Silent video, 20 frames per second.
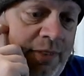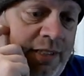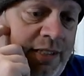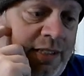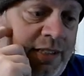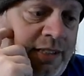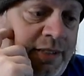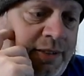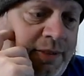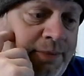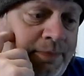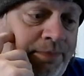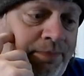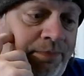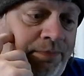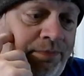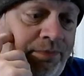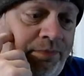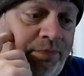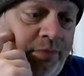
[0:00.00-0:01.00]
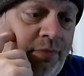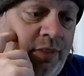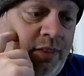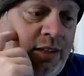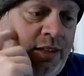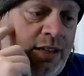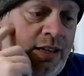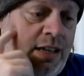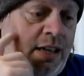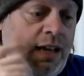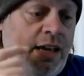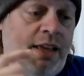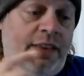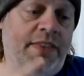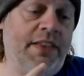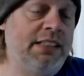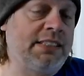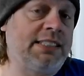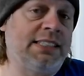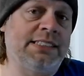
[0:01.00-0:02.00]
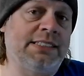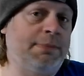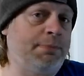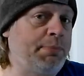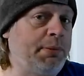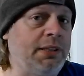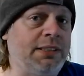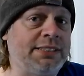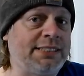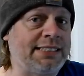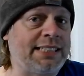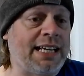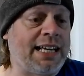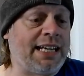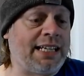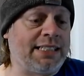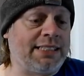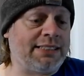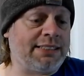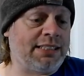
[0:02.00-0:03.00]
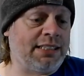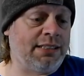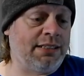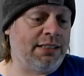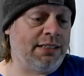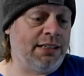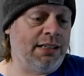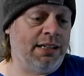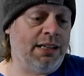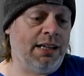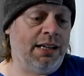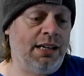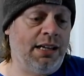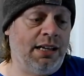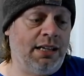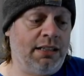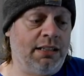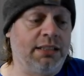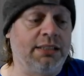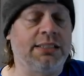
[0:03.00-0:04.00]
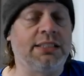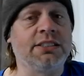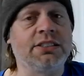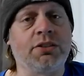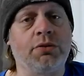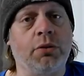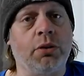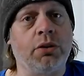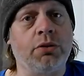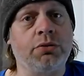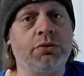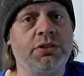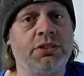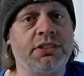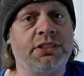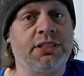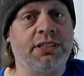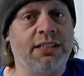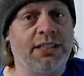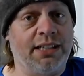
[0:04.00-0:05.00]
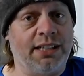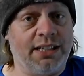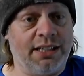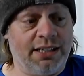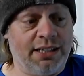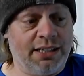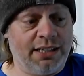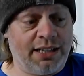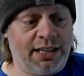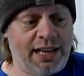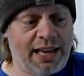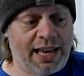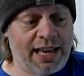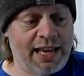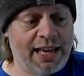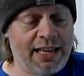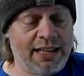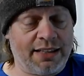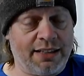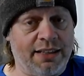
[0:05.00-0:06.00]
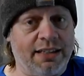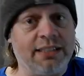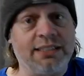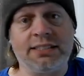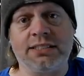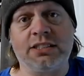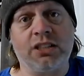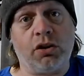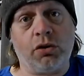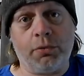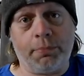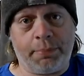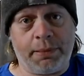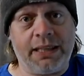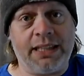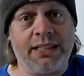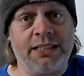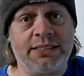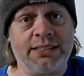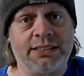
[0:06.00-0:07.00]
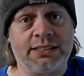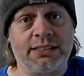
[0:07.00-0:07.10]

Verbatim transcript: Um, this isn't plus size. This is gross and this is obese